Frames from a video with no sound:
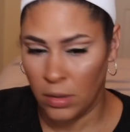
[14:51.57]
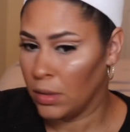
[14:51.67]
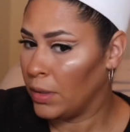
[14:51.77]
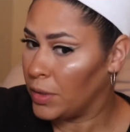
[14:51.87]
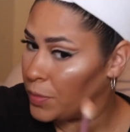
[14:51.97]

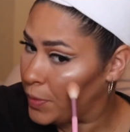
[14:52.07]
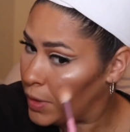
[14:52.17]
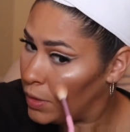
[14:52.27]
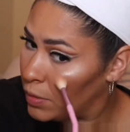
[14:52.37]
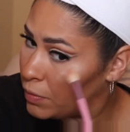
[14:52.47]
That is
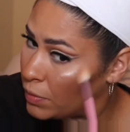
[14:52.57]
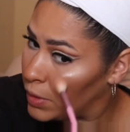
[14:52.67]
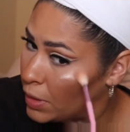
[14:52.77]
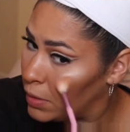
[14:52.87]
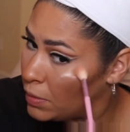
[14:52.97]
beautiful,
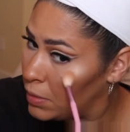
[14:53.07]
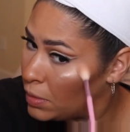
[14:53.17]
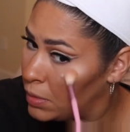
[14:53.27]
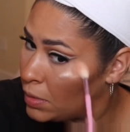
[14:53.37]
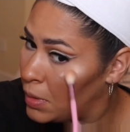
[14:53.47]
yeah.
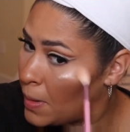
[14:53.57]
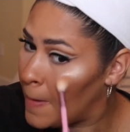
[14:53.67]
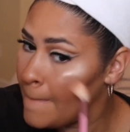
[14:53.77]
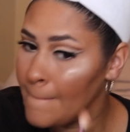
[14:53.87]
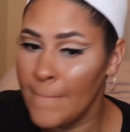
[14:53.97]

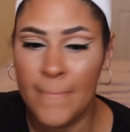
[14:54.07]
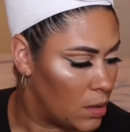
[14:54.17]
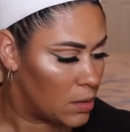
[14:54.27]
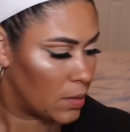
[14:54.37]
Let's